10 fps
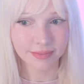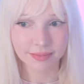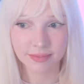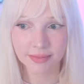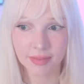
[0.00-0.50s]

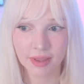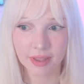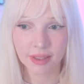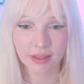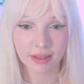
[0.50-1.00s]

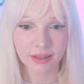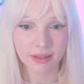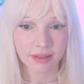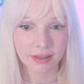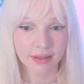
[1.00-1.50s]

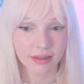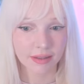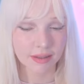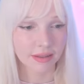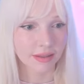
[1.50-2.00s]

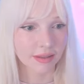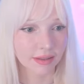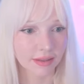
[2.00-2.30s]
No one is speaking in this clip.